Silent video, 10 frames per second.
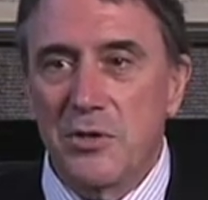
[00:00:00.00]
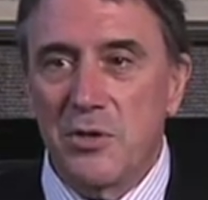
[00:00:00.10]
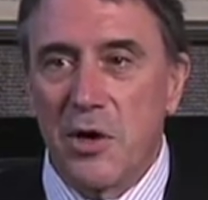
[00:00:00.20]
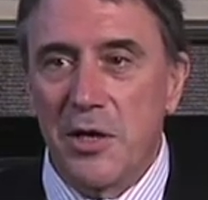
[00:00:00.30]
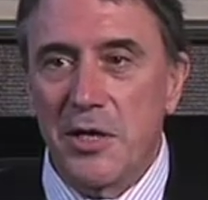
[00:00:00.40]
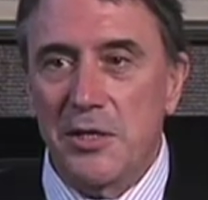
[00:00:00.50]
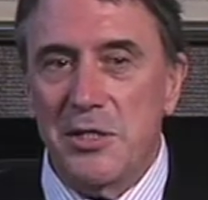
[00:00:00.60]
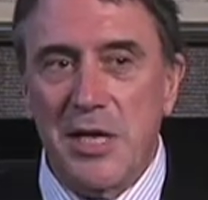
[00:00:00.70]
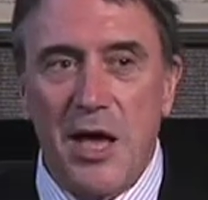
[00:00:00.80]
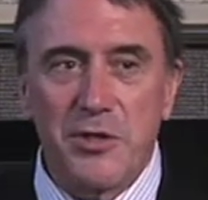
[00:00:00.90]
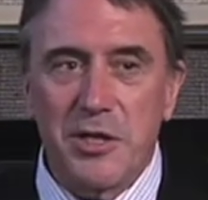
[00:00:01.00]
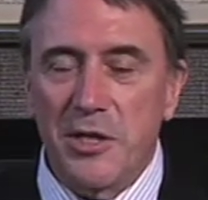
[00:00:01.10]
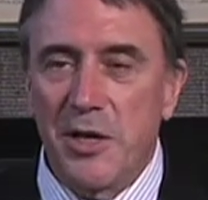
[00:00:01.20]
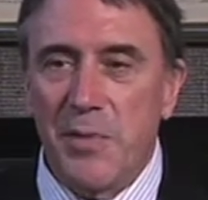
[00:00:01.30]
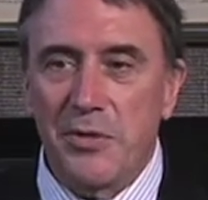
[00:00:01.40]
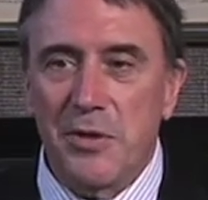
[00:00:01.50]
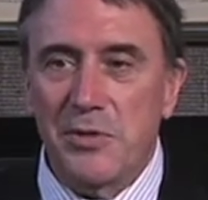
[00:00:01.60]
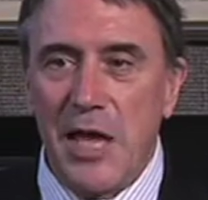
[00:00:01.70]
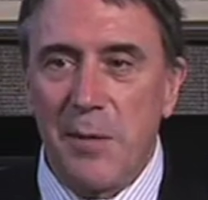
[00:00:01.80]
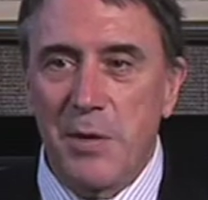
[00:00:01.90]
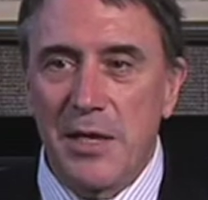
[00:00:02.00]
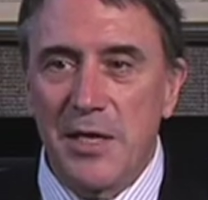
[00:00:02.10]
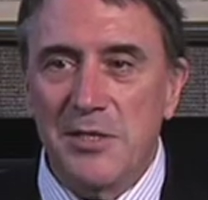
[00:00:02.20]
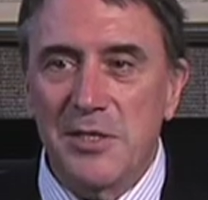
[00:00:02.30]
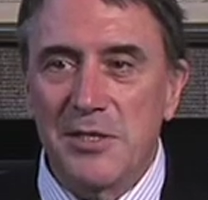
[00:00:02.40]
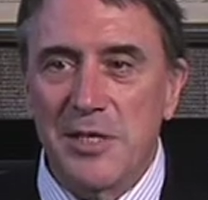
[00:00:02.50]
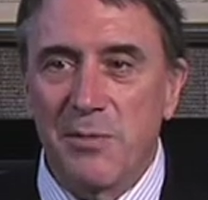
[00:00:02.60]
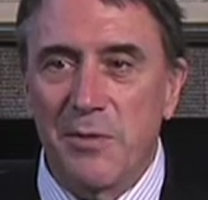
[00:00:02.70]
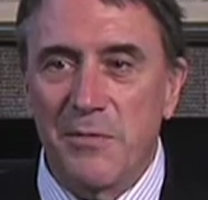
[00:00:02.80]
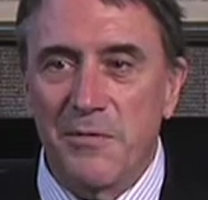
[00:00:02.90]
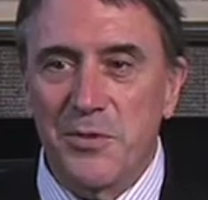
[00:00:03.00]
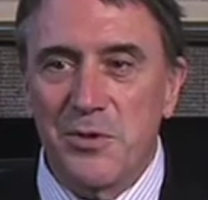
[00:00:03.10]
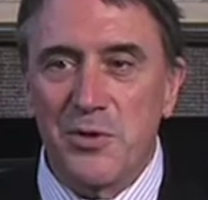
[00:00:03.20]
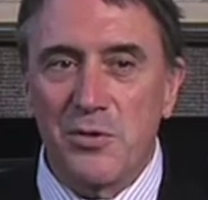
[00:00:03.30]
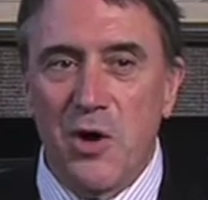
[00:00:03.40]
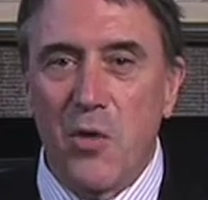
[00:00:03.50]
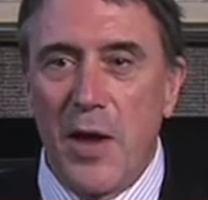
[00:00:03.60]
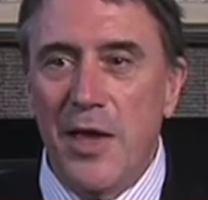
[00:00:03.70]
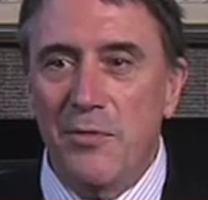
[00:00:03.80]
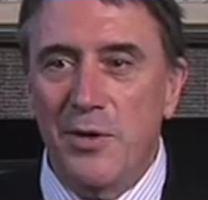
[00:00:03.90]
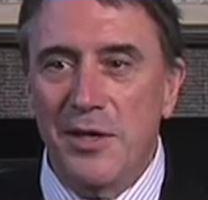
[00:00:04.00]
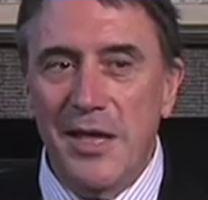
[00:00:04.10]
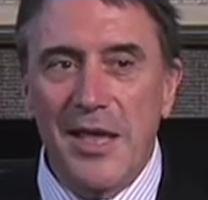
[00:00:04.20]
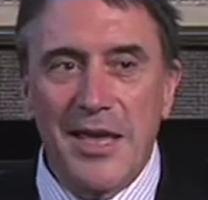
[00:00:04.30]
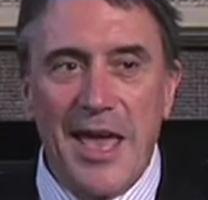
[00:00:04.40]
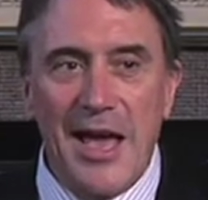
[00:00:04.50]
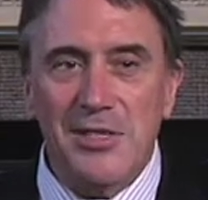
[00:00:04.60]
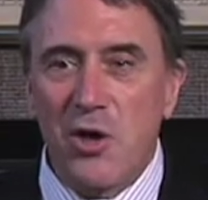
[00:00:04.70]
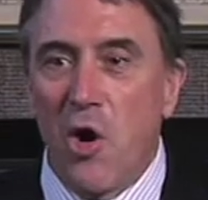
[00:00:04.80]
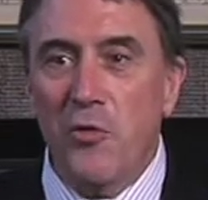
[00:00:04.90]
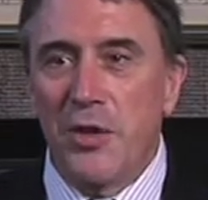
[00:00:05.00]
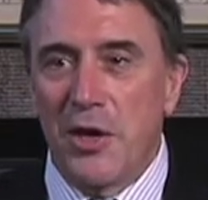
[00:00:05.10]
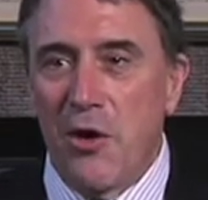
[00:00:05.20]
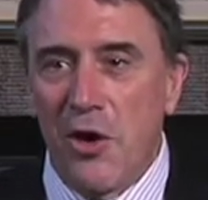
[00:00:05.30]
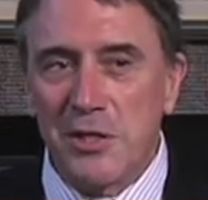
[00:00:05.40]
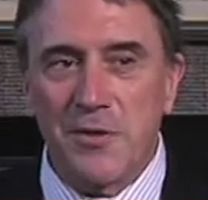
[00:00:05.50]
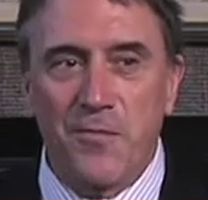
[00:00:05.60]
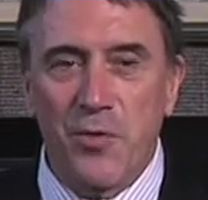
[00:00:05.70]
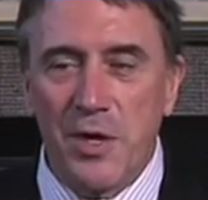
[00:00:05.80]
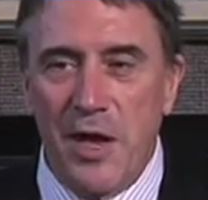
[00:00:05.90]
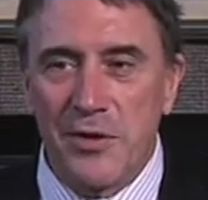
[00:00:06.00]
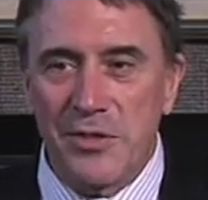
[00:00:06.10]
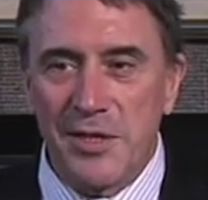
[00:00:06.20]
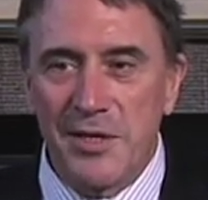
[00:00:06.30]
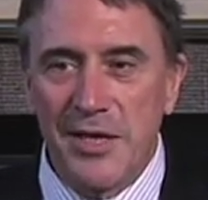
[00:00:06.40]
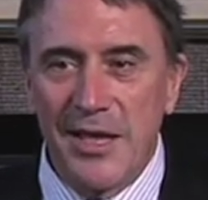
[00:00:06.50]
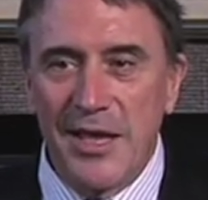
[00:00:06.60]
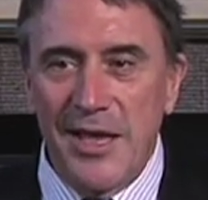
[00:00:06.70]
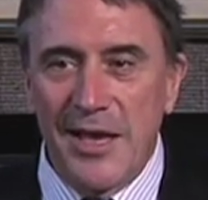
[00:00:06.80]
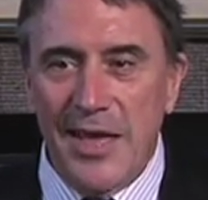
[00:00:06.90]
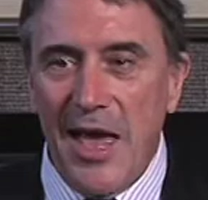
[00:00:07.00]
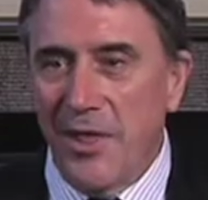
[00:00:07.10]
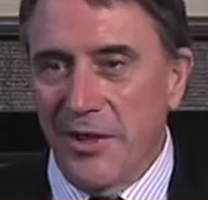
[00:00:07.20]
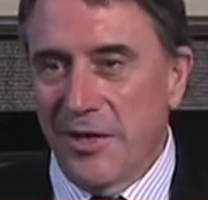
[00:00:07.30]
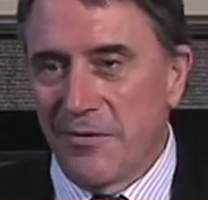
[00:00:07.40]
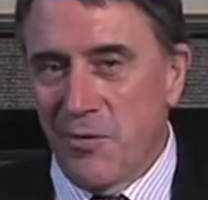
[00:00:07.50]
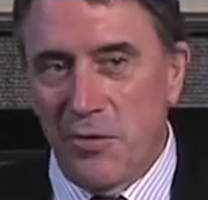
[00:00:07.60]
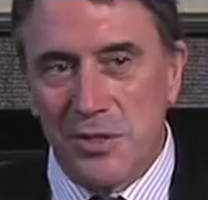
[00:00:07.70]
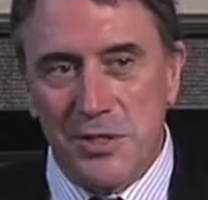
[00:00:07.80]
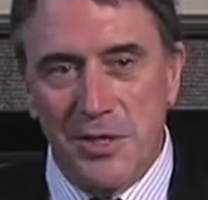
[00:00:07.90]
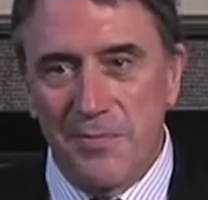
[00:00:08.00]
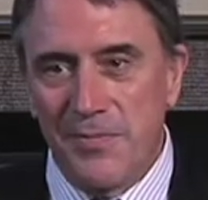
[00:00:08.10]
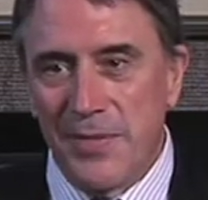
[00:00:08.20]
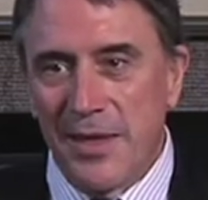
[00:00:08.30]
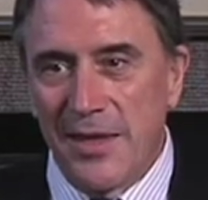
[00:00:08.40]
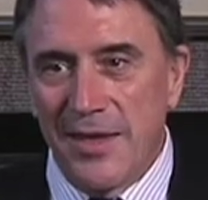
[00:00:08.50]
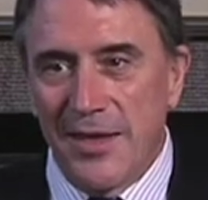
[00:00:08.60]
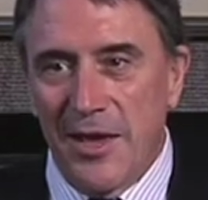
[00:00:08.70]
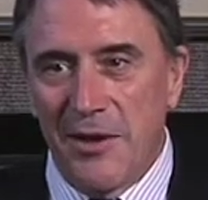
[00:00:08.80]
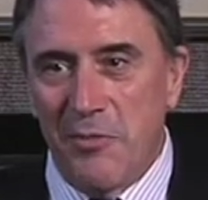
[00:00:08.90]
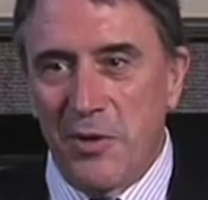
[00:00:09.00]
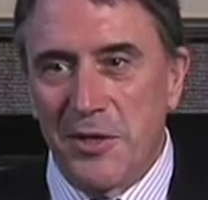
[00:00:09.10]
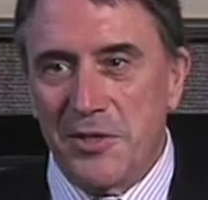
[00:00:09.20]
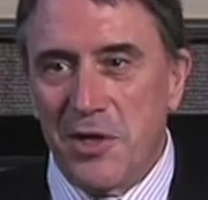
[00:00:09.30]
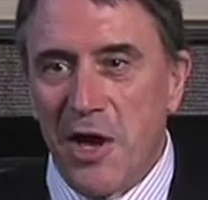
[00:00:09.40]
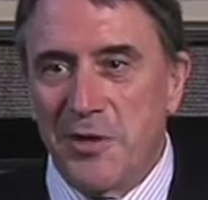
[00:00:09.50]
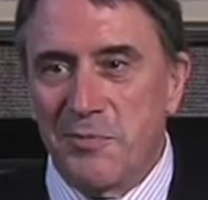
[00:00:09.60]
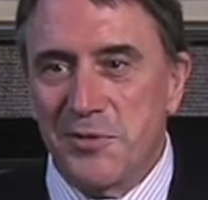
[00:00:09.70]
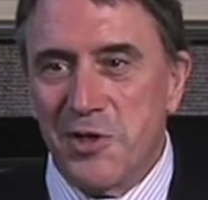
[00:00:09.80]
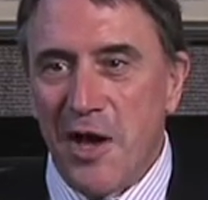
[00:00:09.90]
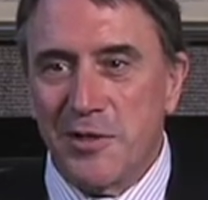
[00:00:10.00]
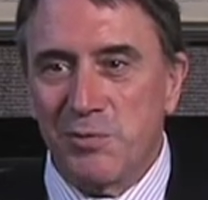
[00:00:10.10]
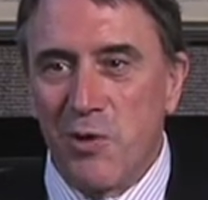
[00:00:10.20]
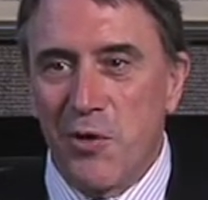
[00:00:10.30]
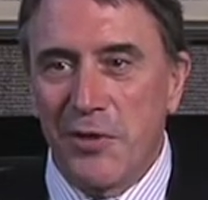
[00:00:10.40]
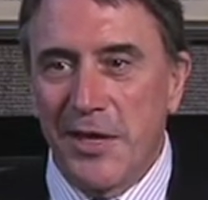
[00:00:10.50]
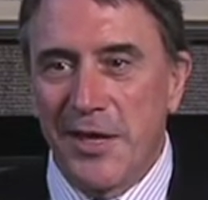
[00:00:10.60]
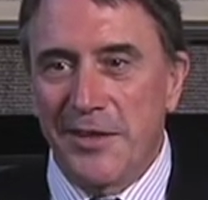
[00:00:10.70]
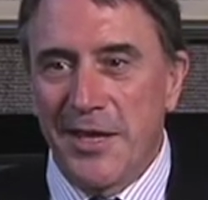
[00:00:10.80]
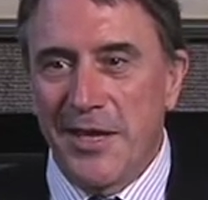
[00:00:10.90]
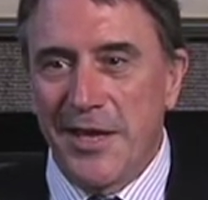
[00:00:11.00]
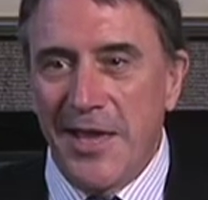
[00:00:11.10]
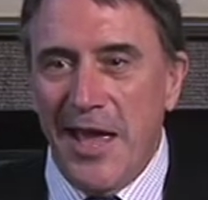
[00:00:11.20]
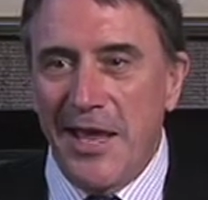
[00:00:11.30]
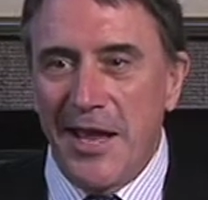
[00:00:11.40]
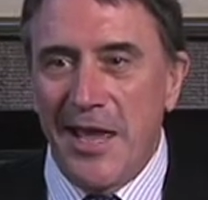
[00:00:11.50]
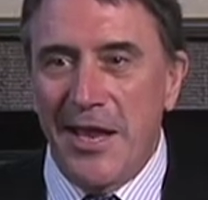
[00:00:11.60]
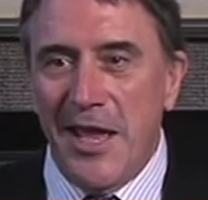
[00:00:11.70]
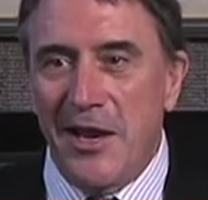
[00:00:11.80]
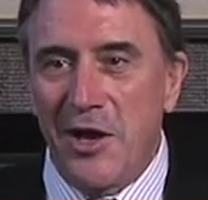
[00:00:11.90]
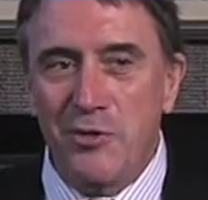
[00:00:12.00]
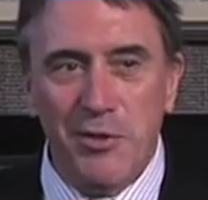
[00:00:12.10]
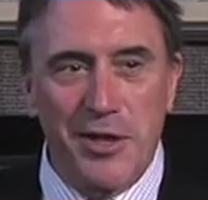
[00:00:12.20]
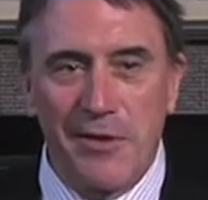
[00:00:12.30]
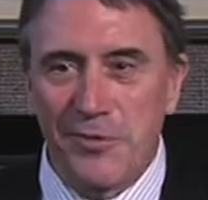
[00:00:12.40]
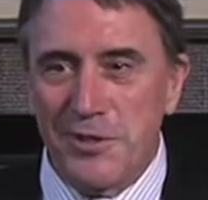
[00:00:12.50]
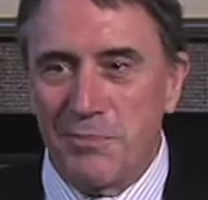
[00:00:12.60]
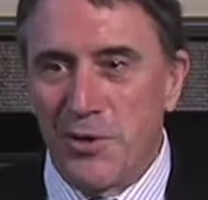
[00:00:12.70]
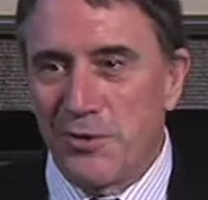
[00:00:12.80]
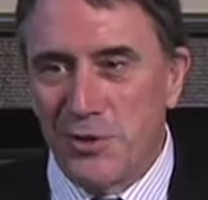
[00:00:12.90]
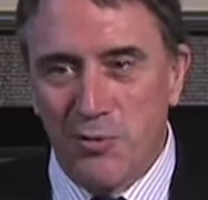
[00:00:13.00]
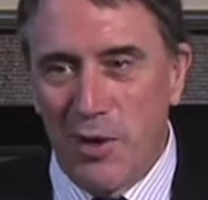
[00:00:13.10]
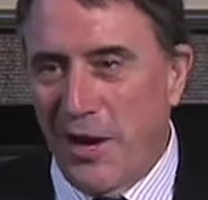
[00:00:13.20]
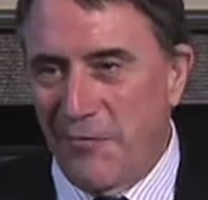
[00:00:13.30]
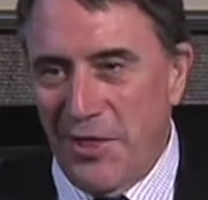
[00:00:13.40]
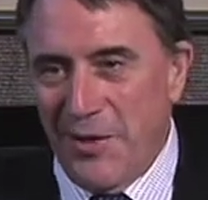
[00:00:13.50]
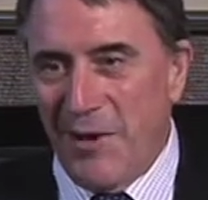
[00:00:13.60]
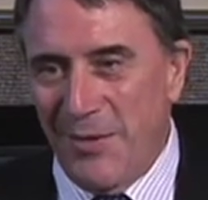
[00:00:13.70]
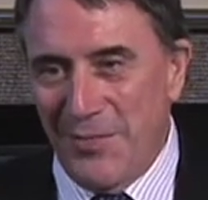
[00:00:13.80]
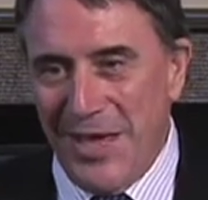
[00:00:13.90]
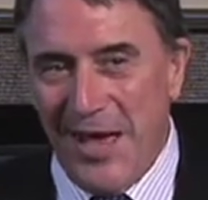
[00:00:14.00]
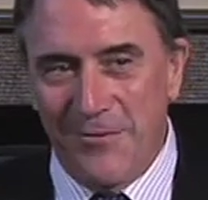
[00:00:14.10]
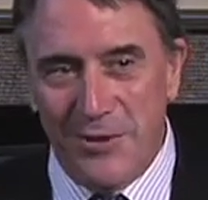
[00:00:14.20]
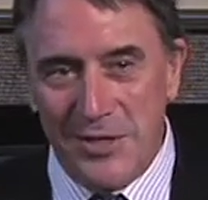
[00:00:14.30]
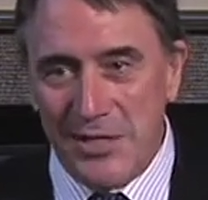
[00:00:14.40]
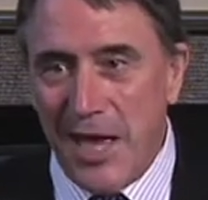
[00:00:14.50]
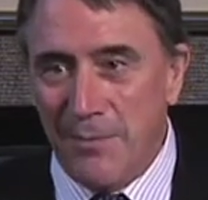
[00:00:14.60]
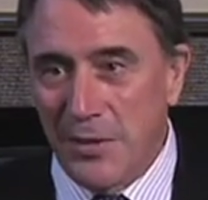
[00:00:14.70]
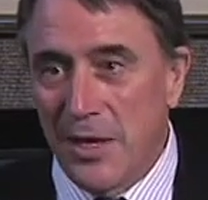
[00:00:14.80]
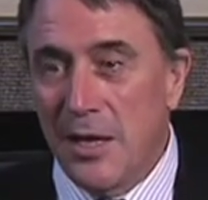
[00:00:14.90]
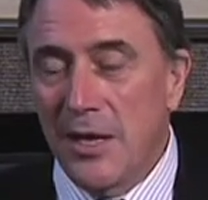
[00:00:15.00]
talking nostalgically about those happy days in the summer of 2008 when gas only cost $4 a gallon, and of course, and when the stocks were only at the 8,800 level as opposed to whatever they might be after this happened.